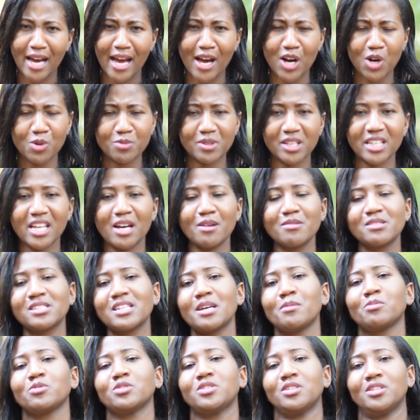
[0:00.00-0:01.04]
I hope that I was
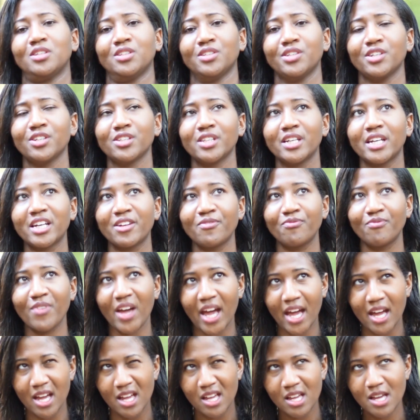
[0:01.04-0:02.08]
able to clearly
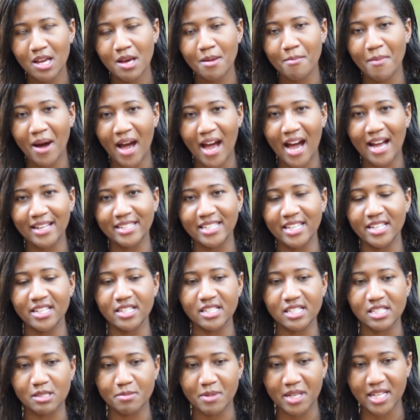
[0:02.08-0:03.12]
convey my ideas,